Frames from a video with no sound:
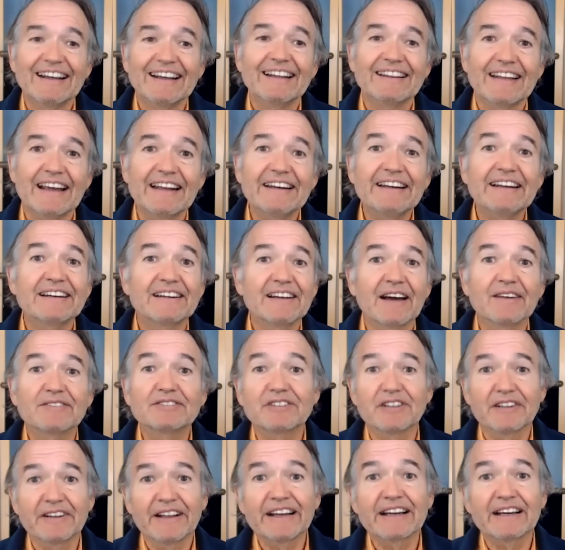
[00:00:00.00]
they need love
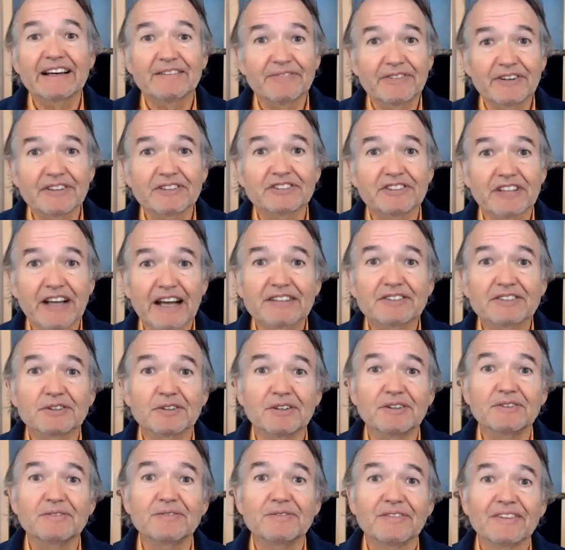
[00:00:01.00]
so they can feel
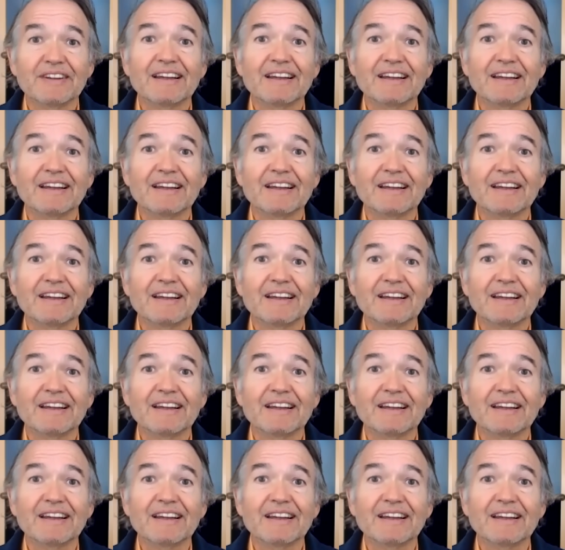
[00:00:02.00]
sexual.